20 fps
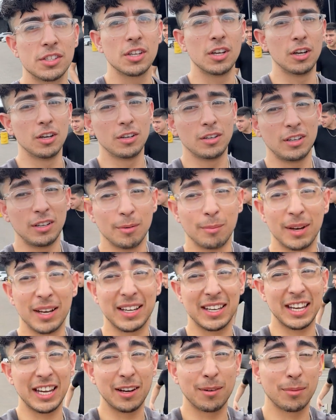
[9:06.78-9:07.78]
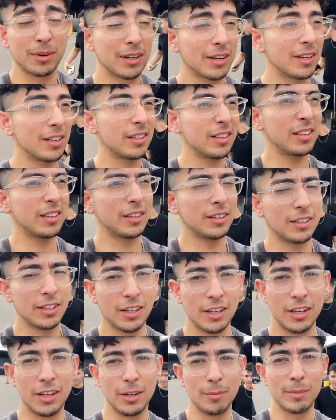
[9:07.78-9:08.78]
so my camera,
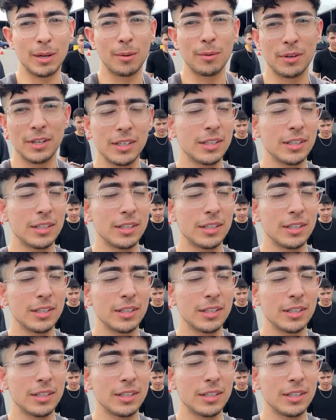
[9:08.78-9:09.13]
the memory,